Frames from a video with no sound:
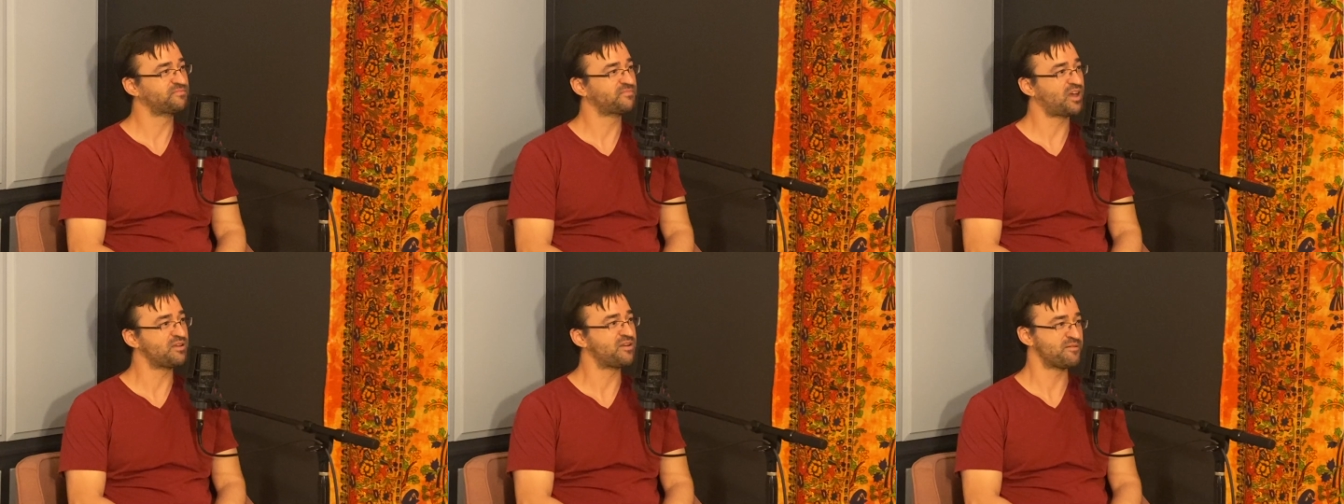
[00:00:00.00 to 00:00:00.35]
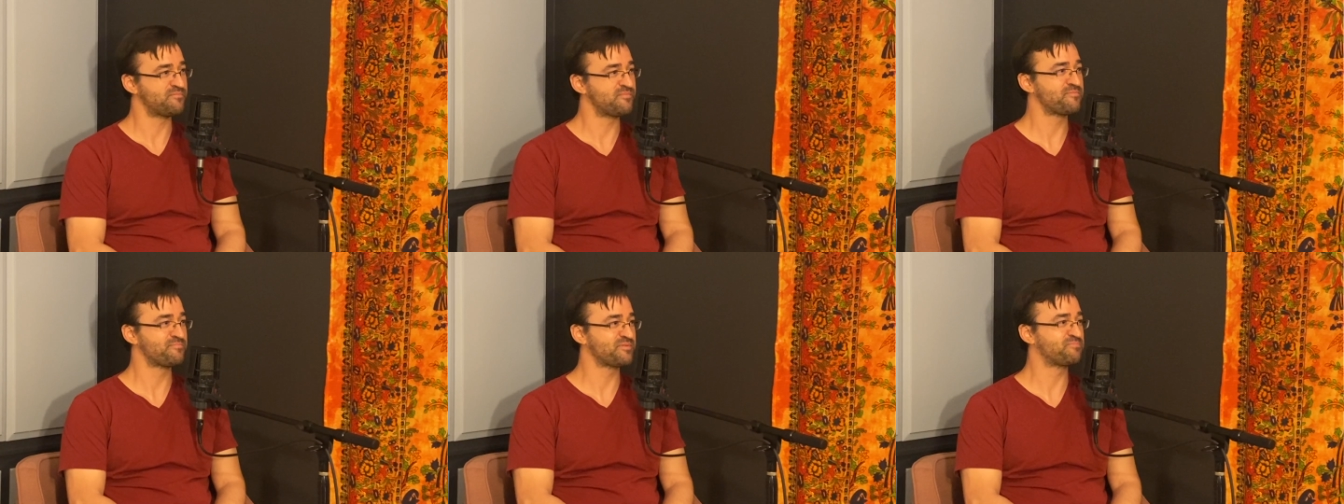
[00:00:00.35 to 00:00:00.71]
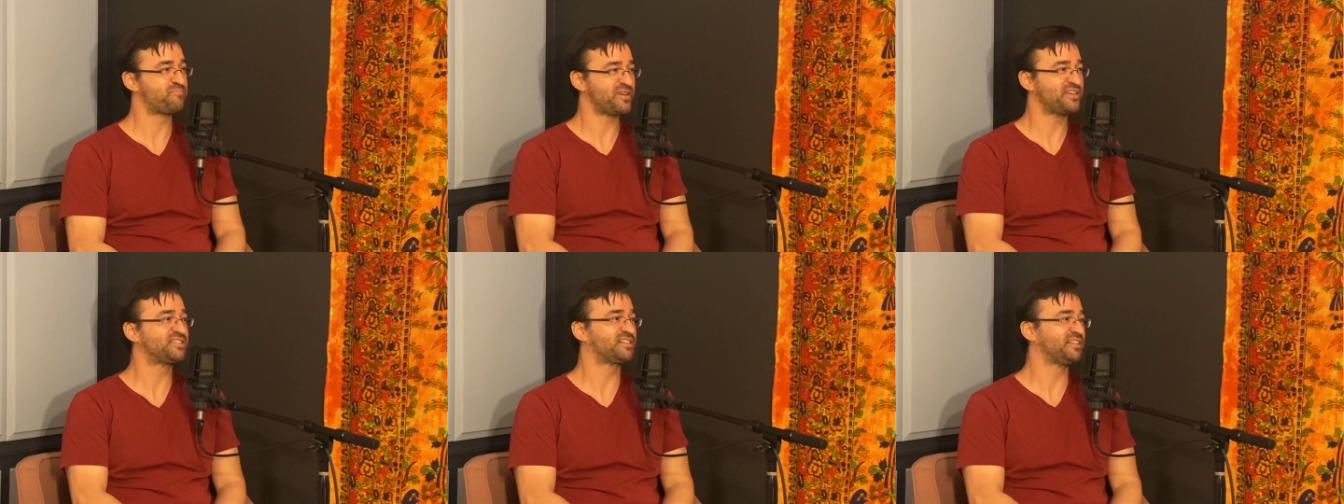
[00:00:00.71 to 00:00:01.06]
I'm like,
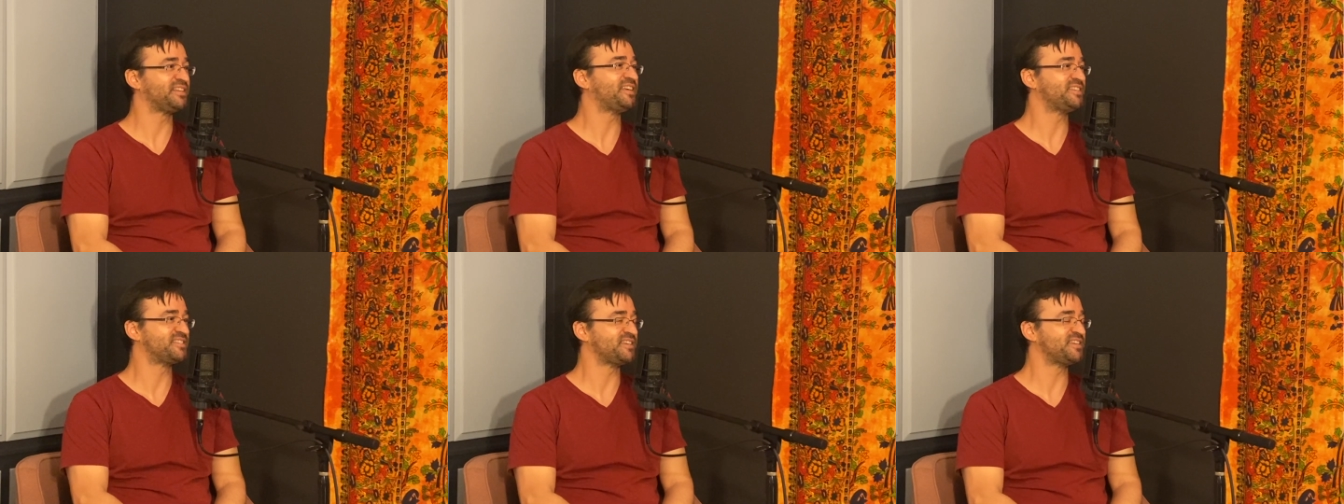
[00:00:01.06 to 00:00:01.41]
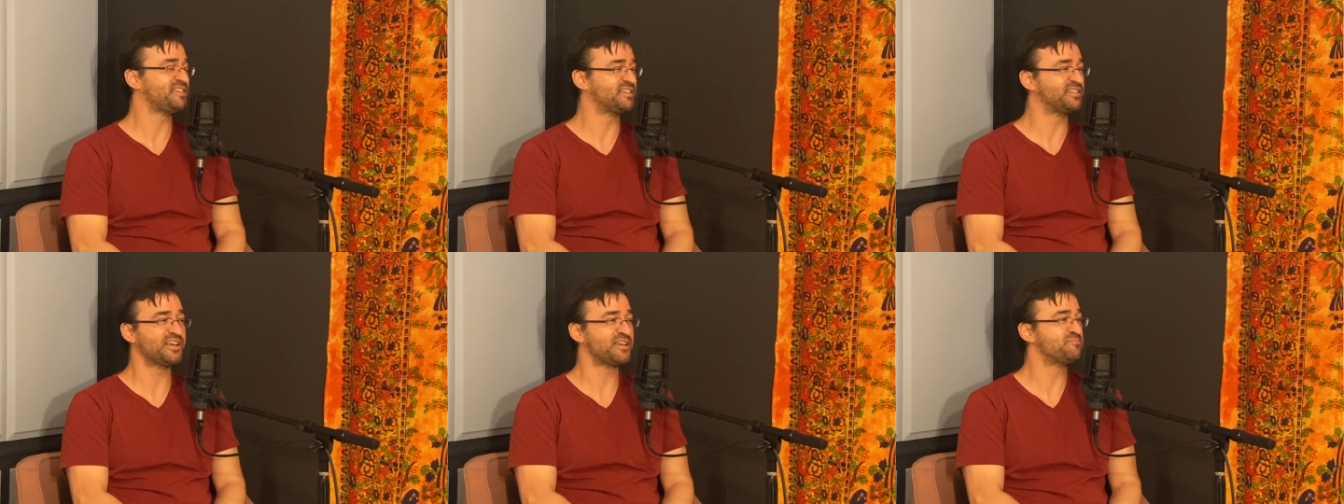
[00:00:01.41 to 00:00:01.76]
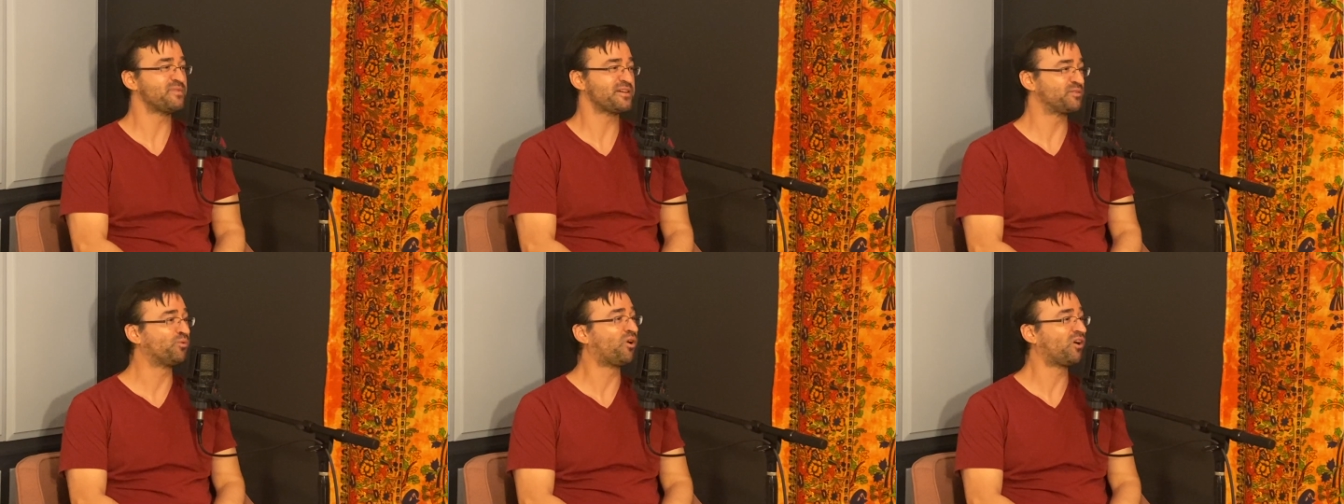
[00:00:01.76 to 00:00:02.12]
basically he's a dead
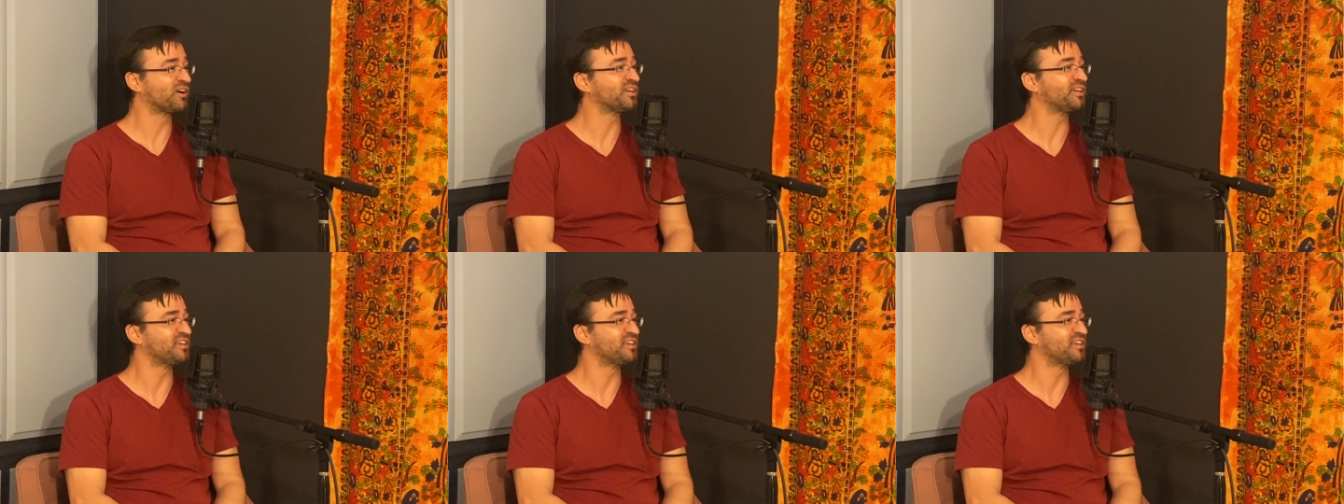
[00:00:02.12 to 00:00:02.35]
man walking.